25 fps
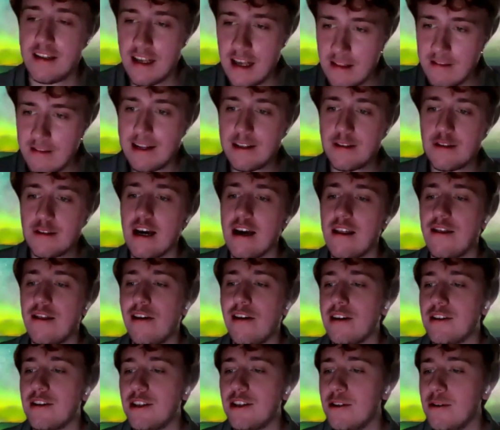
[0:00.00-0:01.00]
what I
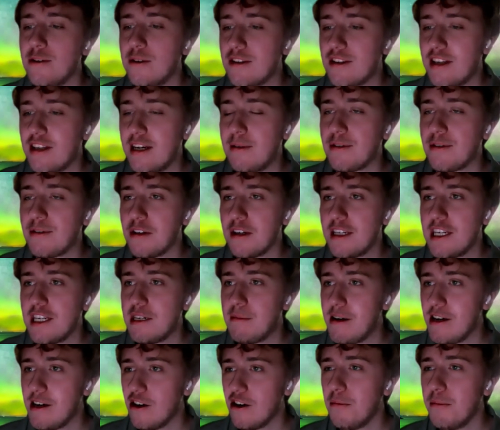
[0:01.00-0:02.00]
thought too, because I was looking
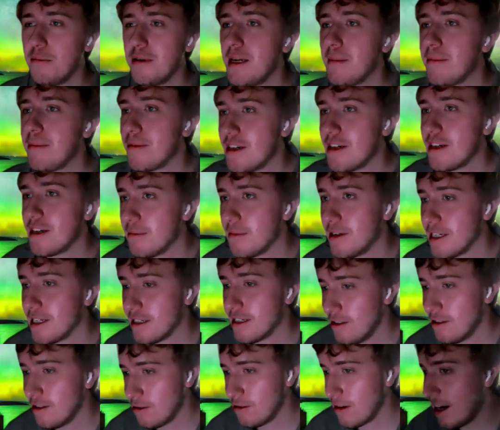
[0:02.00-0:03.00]
at my own paper and I'm
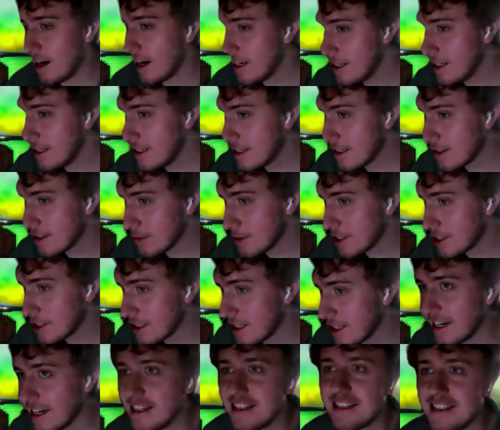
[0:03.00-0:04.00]
like, oh, I need to
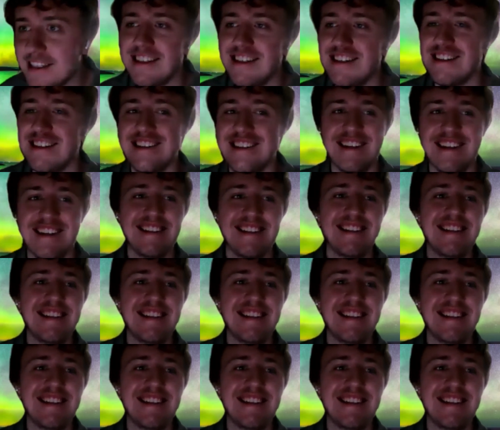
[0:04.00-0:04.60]
switch that.